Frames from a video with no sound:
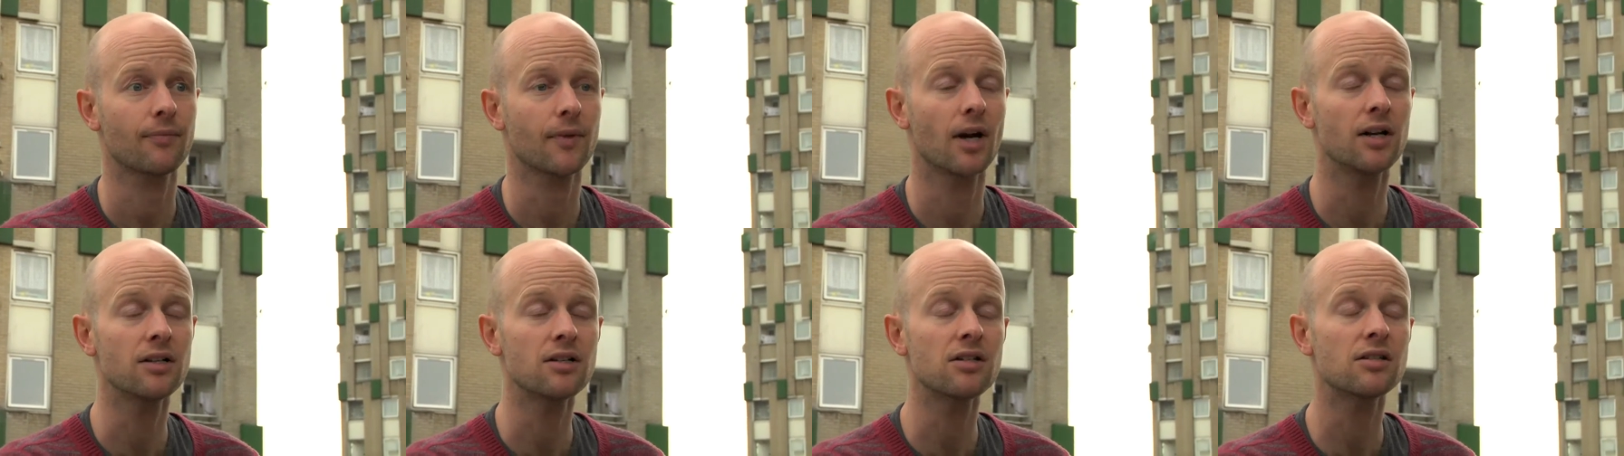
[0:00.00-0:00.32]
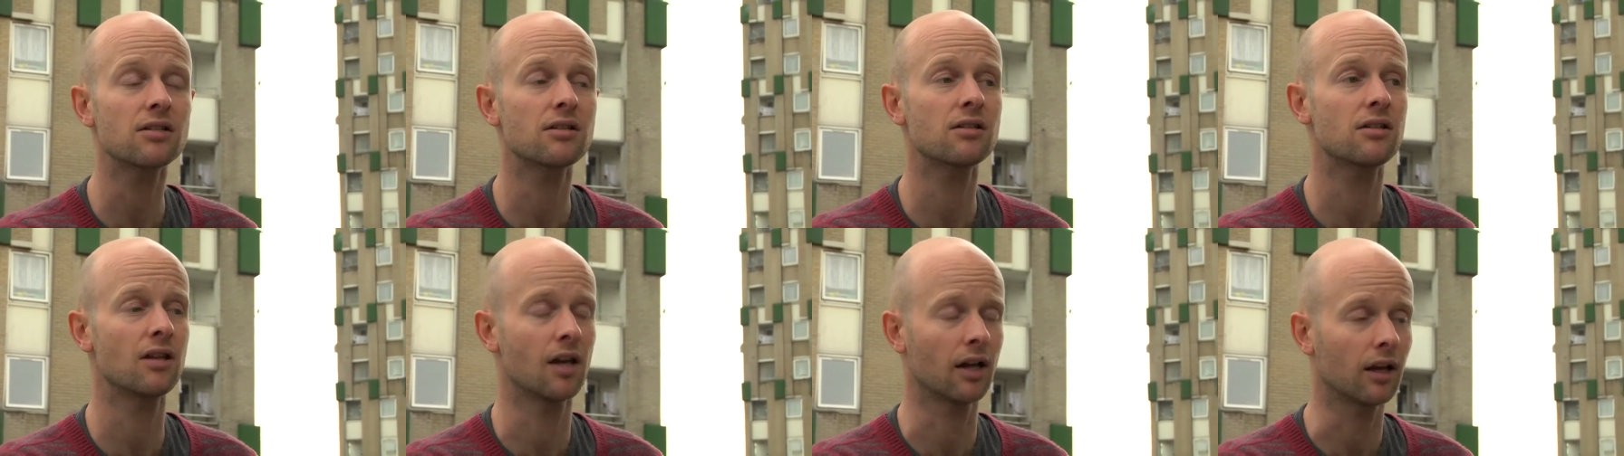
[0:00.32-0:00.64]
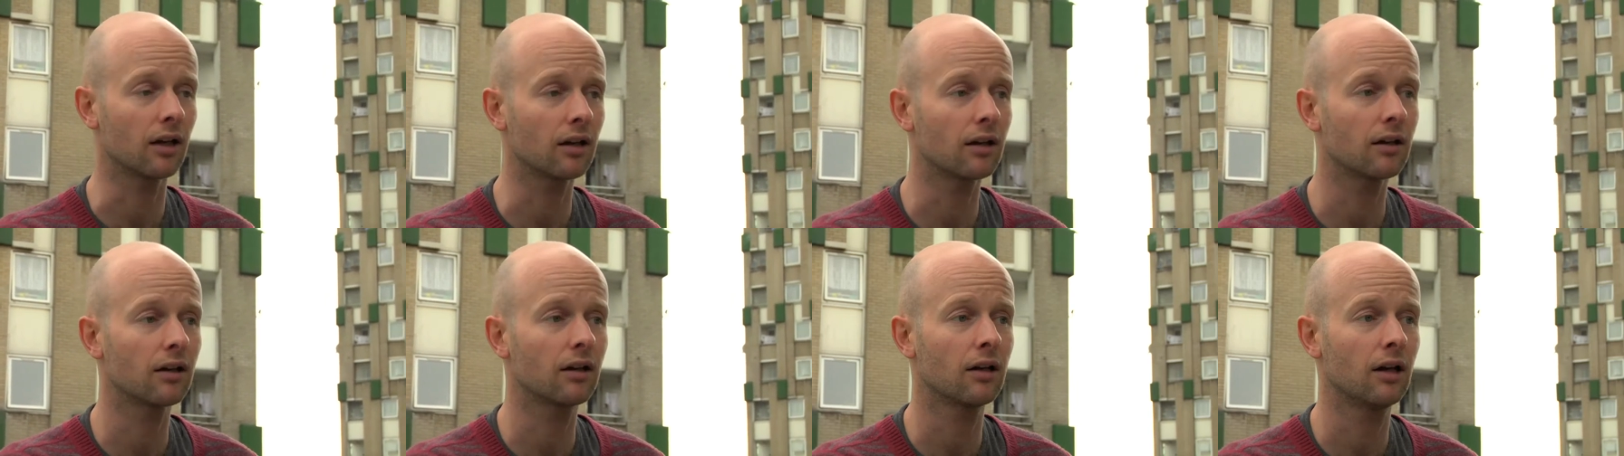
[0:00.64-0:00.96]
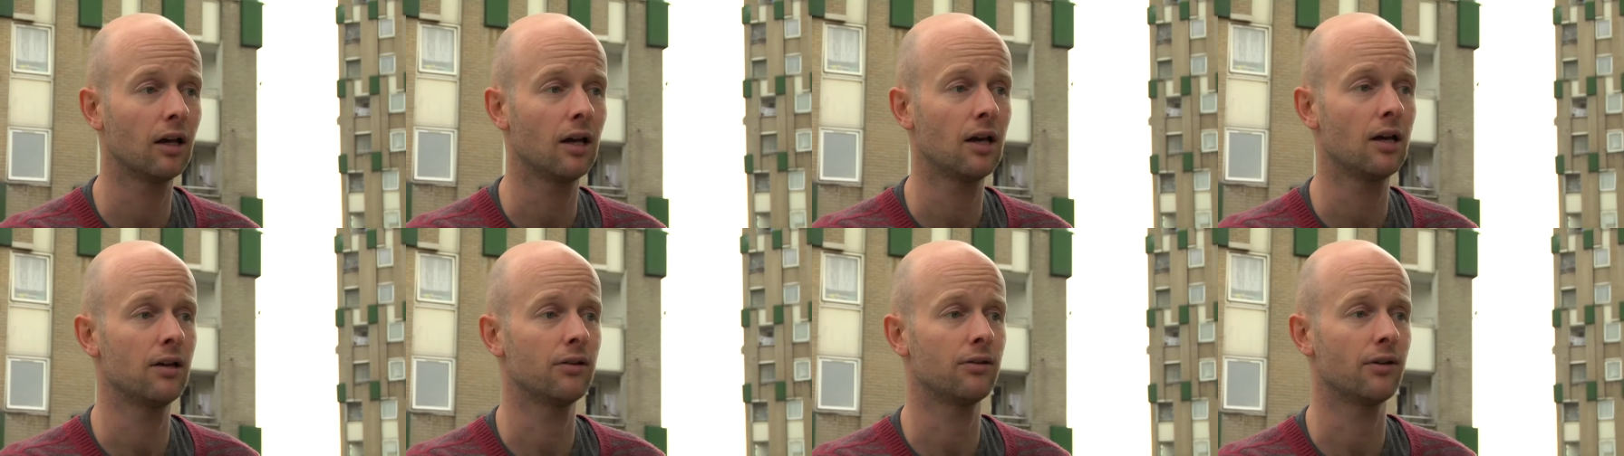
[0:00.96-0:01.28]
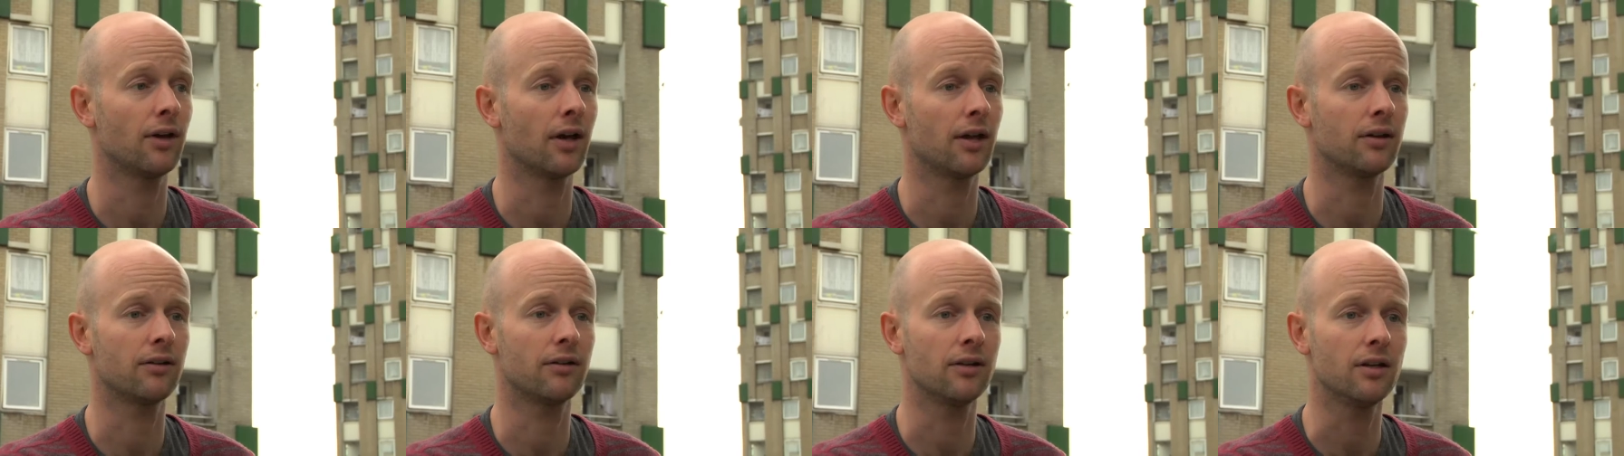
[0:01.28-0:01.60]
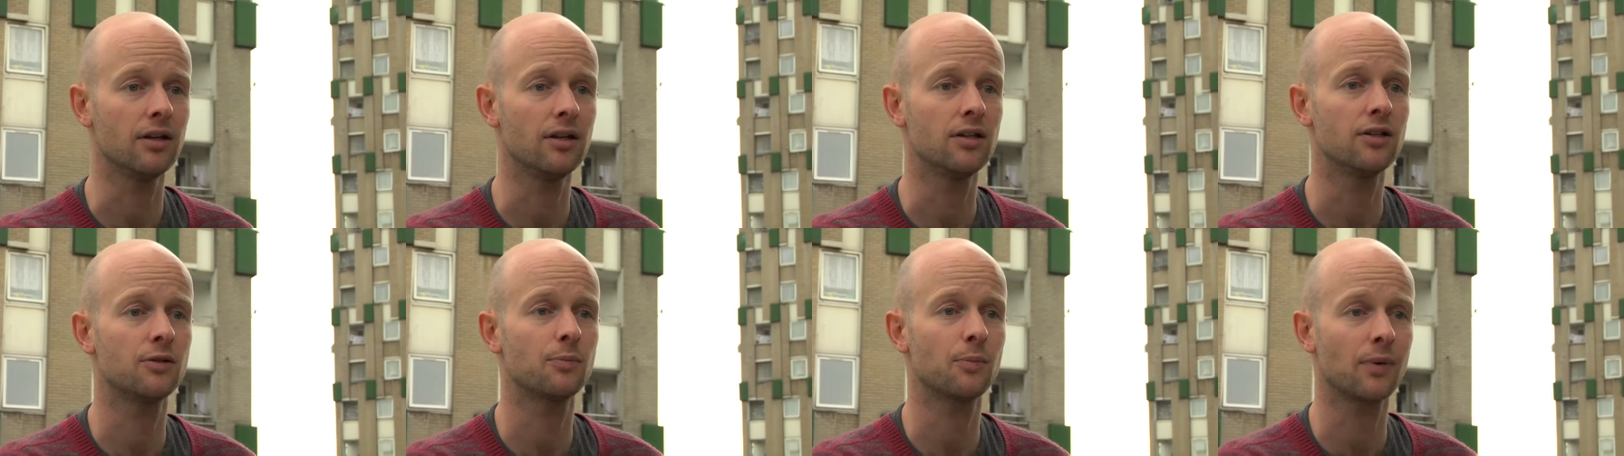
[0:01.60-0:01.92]
I just think that
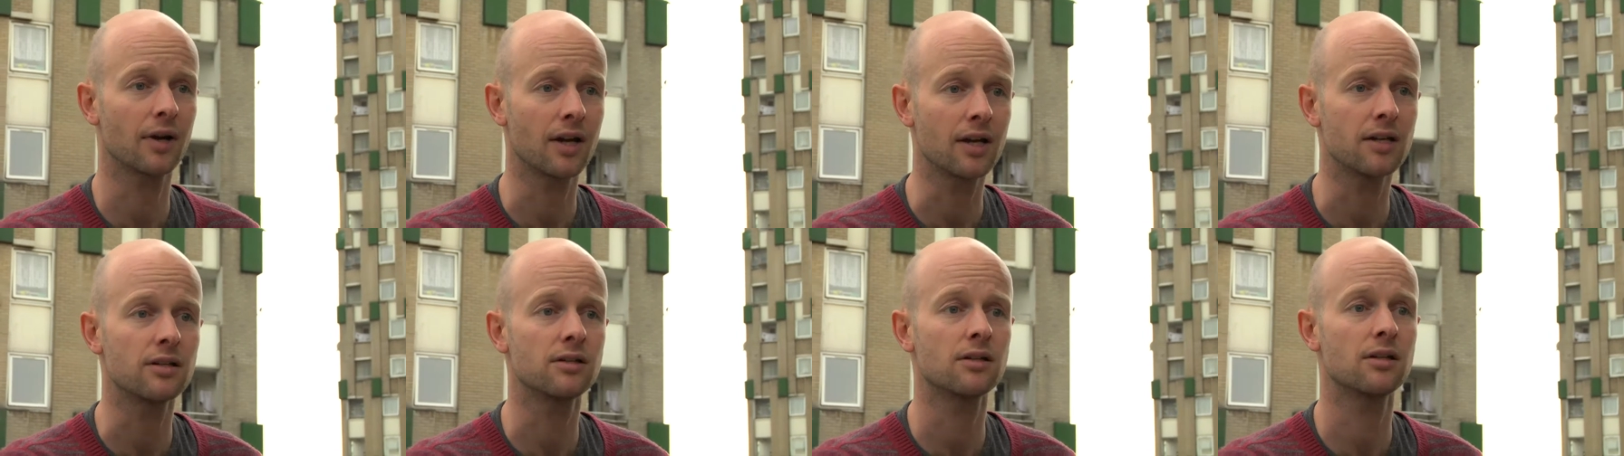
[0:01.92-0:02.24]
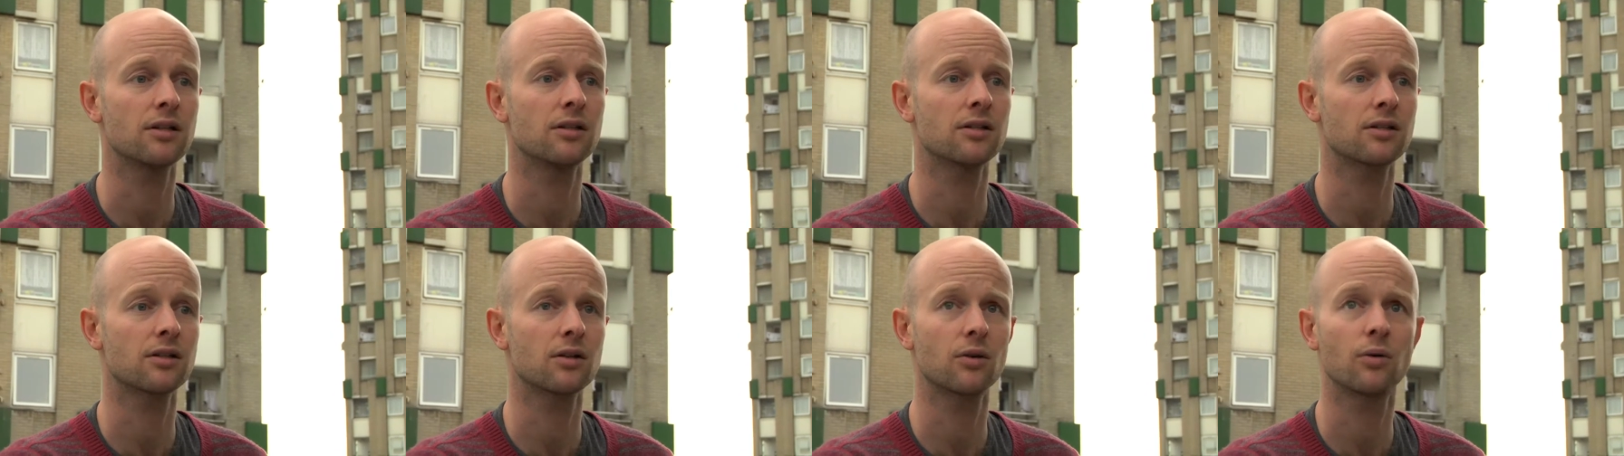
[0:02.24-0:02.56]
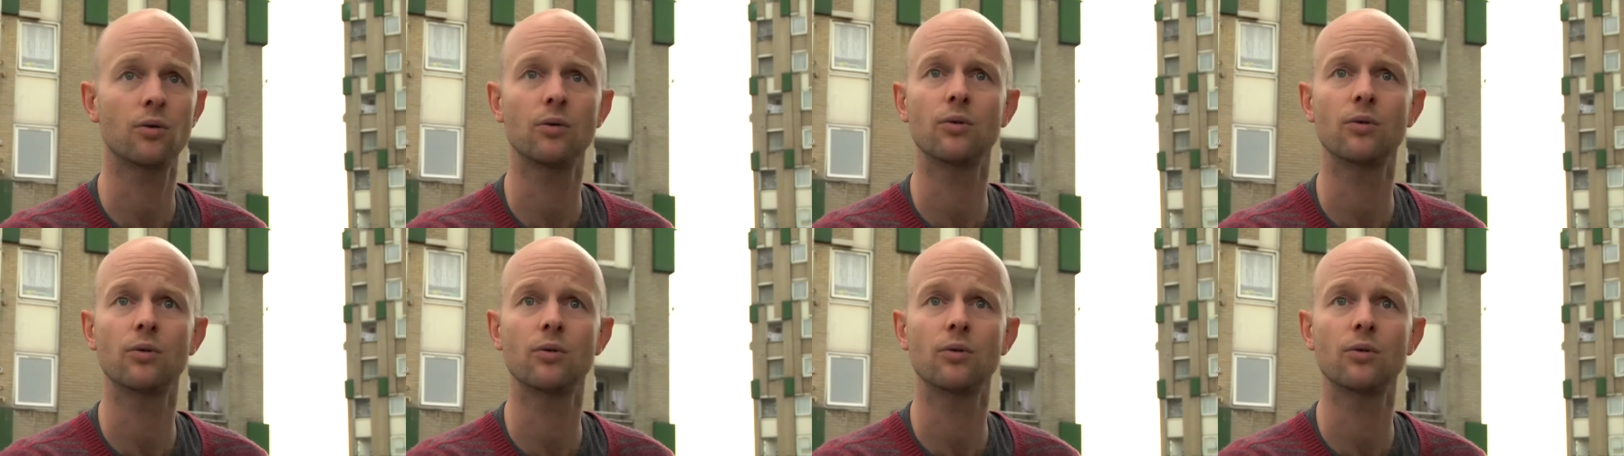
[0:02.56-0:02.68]
these places